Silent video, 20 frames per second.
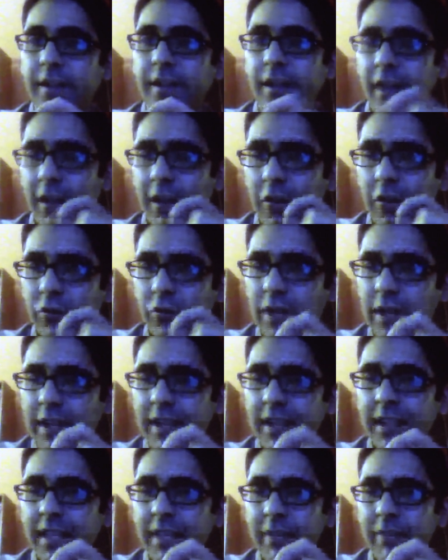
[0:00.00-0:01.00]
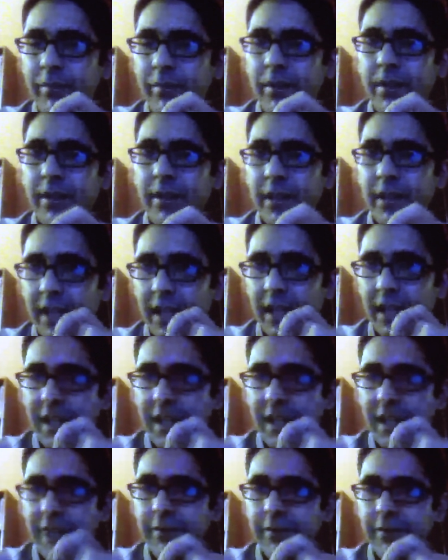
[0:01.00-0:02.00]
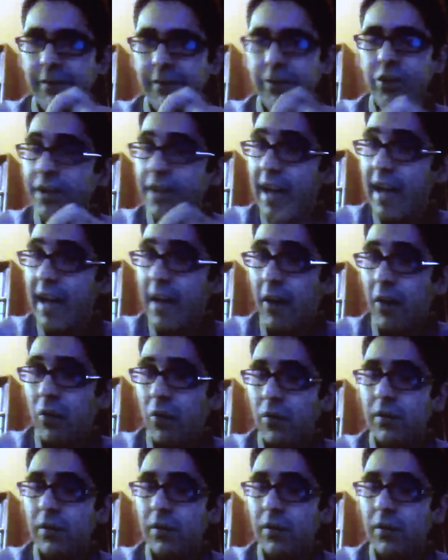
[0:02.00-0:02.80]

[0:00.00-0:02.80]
a great leap into the future now,